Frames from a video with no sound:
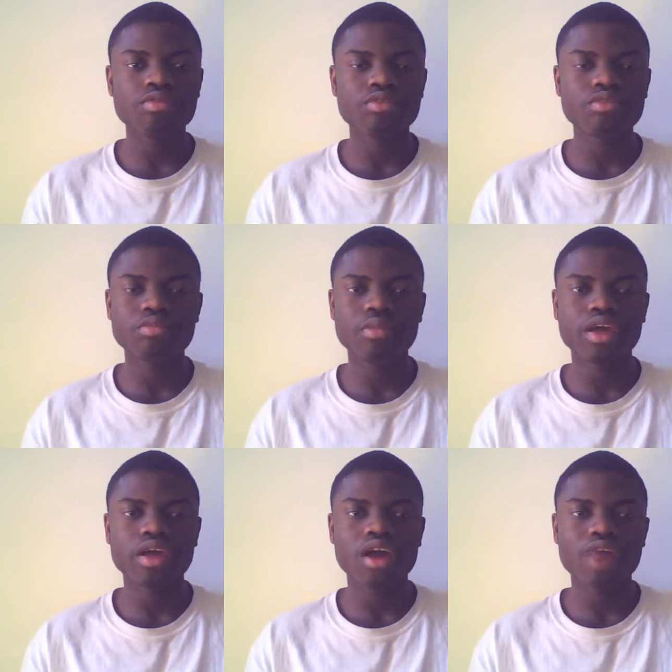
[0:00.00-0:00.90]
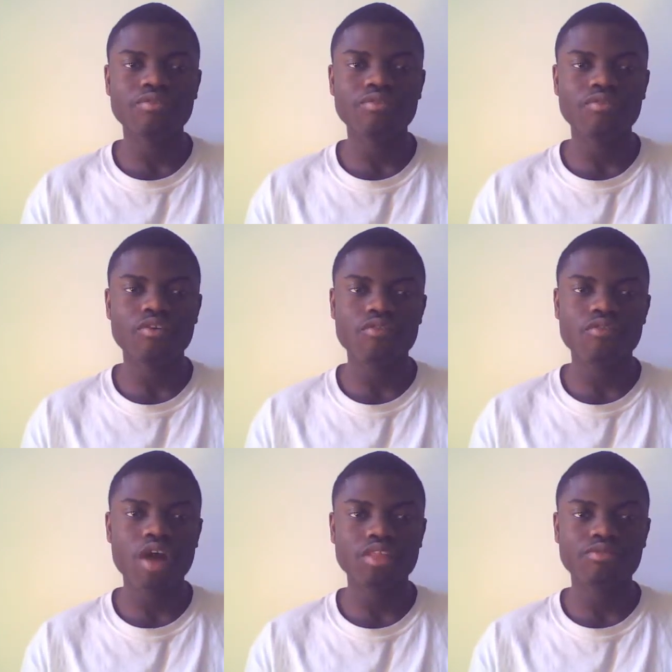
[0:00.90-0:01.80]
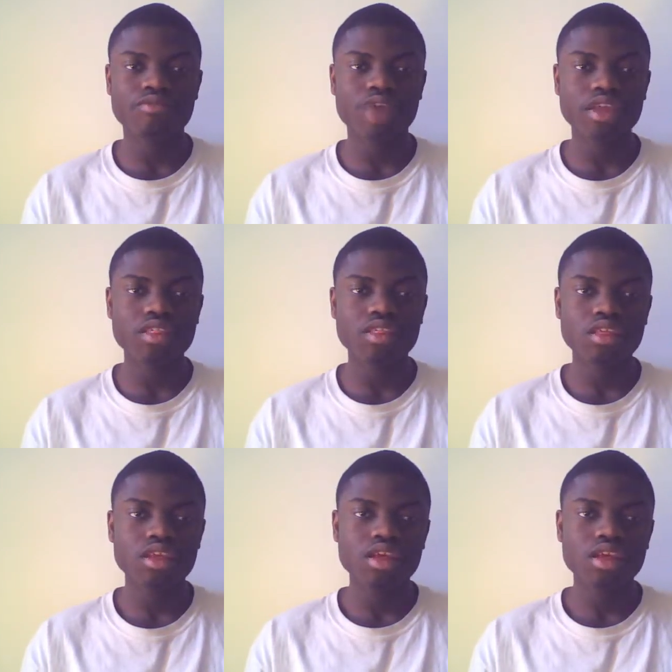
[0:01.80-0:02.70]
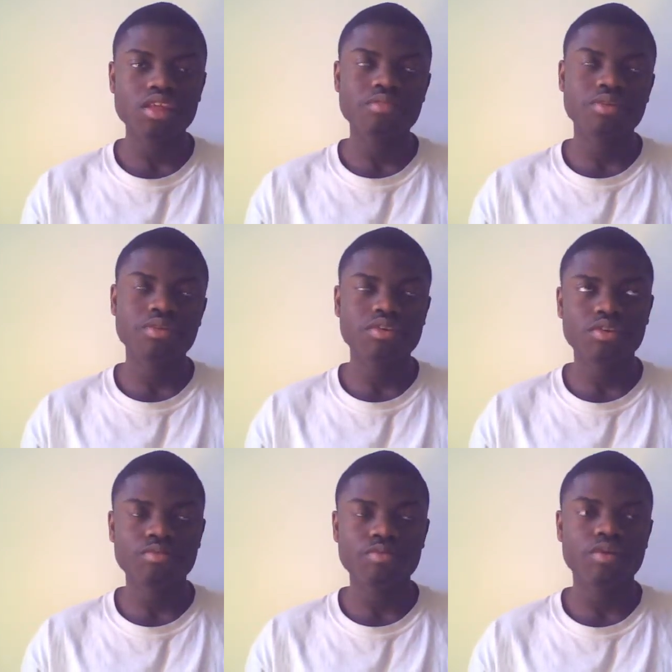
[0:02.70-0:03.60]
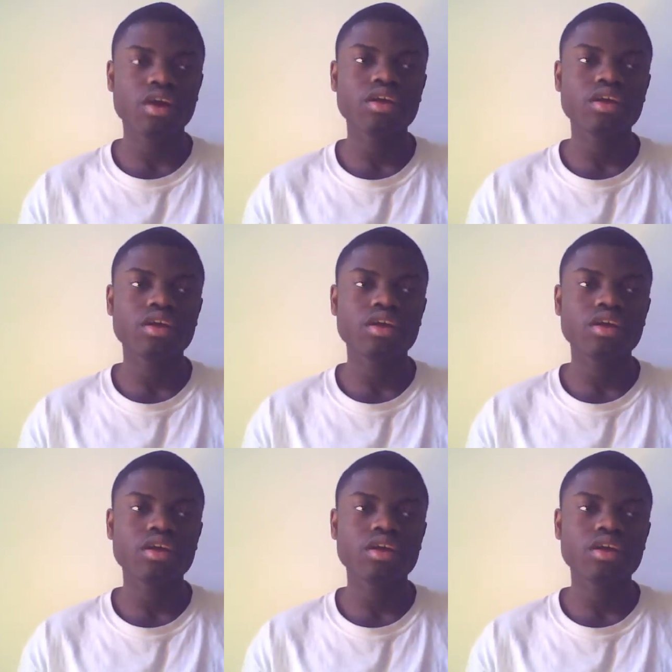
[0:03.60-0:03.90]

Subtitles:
to just playing off of your Frog's effects, especially Do Frog,